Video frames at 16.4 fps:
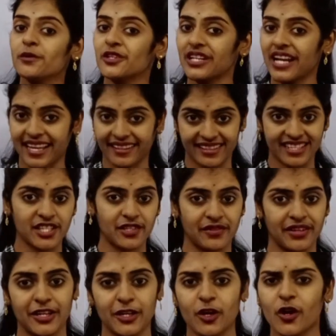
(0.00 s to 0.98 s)
you like this
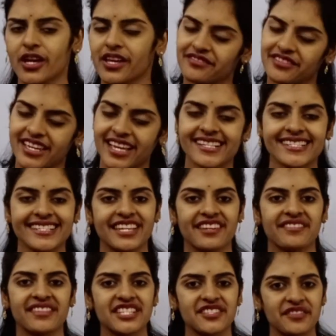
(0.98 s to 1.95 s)
video. If yes,
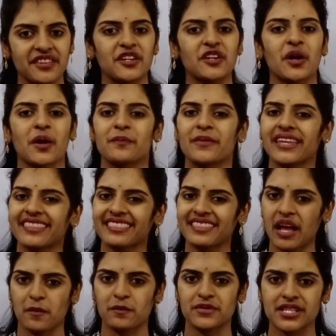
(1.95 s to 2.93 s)
give this video a big
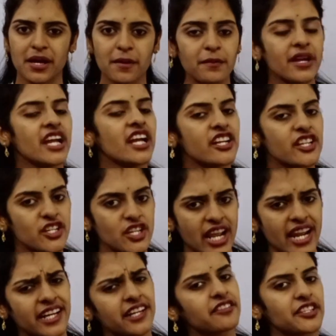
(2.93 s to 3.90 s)
thumbs up,
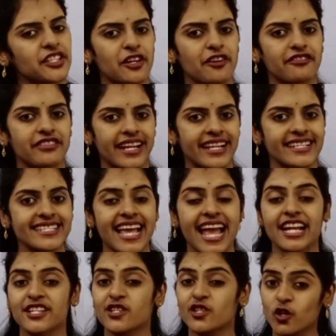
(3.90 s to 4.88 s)
share it with your friends,
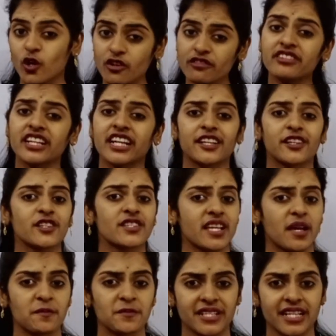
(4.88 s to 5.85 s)
and don't forget to
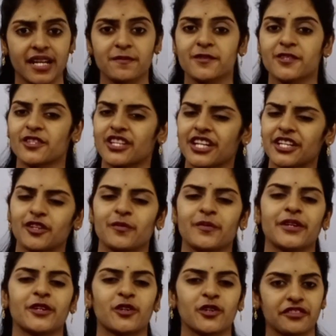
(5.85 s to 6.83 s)
subscribe so that you
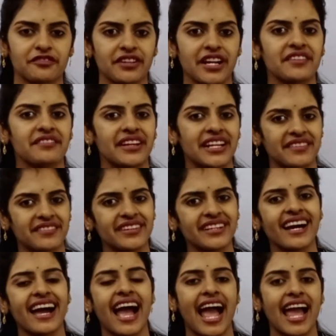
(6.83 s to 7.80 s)
will be notified
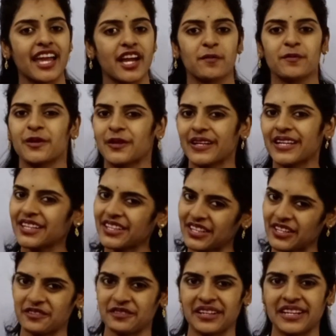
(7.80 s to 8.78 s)
whenever I upload a
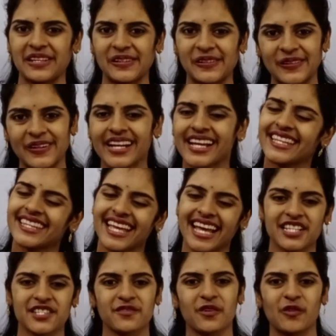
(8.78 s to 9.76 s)
new video.
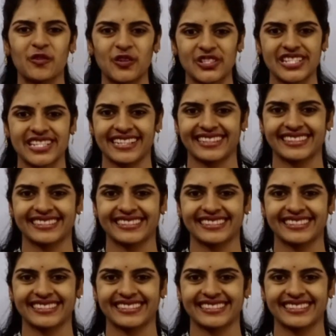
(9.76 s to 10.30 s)
Thanks for watching.